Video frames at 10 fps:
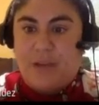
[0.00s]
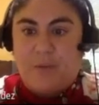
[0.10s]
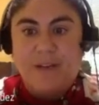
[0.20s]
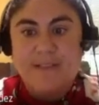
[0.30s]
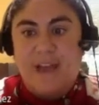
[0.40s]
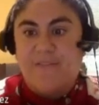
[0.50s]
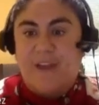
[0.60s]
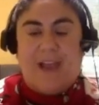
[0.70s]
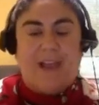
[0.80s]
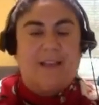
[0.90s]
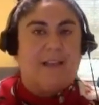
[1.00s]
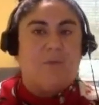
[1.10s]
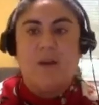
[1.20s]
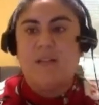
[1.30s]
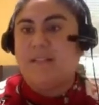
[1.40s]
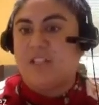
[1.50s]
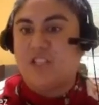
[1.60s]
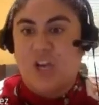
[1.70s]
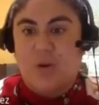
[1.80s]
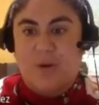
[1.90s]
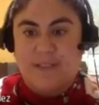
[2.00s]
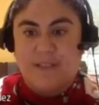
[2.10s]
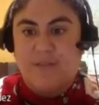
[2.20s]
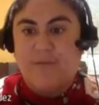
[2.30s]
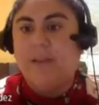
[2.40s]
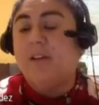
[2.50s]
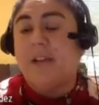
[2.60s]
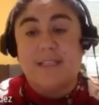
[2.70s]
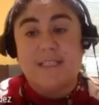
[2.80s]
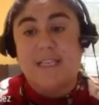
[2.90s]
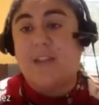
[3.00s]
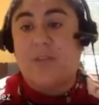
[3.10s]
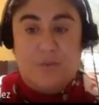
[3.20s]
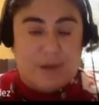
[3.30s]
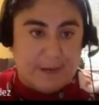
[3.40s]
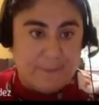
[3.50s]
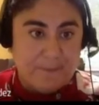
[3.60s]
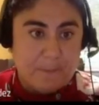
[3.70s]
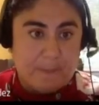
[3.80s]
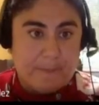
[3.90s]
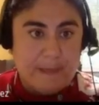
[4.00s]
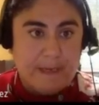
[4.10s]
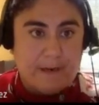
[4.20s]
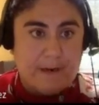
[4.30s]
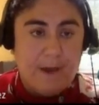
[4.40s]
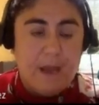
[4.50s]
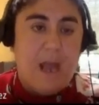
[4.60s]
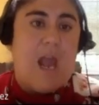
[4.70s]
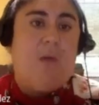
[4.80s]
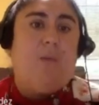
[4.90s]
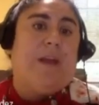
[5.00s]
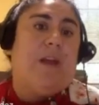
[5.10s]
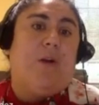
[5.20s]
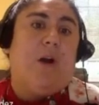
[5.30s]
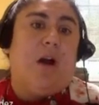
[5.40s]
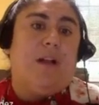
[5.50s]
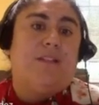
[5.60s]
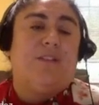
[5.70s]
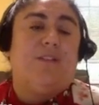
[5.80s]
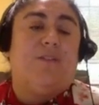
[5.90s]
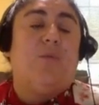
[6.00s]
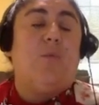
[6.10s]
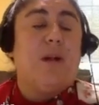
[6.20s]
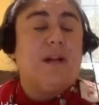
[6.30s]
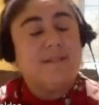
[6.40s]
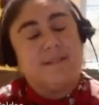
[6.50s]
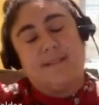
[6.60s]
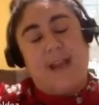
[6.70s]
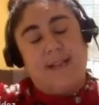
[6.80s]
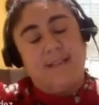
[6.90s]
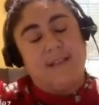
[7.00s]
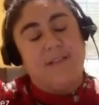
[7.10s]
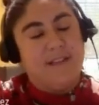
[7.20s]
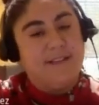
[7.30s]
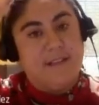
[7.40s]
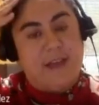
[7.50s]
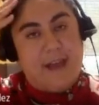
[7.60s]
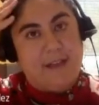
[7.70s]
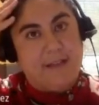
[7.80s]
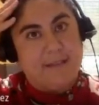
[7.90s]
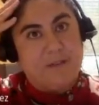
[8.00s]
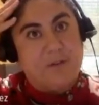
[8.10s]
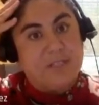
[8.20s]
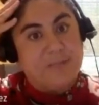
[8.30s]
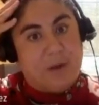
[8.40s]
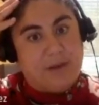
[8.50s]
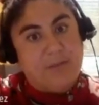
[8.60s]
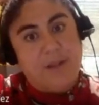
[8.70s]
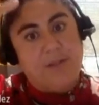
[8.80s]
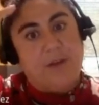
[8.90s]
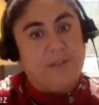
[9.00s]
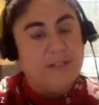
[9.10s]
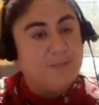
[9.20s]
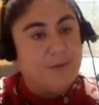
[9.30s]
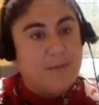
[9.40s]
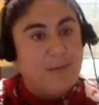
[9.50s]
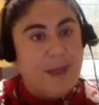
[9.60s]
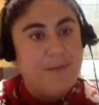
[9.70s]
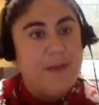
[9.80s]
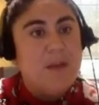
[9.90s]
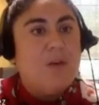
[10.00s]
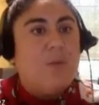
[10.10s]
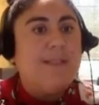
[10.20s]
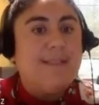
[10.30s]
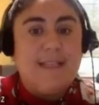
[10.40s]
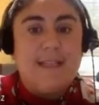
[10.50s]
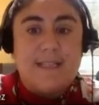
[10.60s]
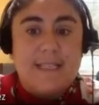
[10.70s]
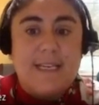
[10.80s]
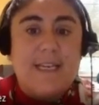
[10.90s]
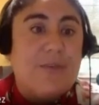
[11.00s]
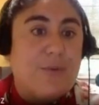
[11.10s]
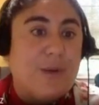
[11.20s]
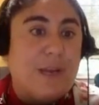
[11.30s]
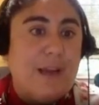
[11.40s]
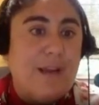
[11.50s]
What is F8? Like, what is that showing? So if we look at T3 here and we go on to what site is corresponded with on this brain map, we see that T3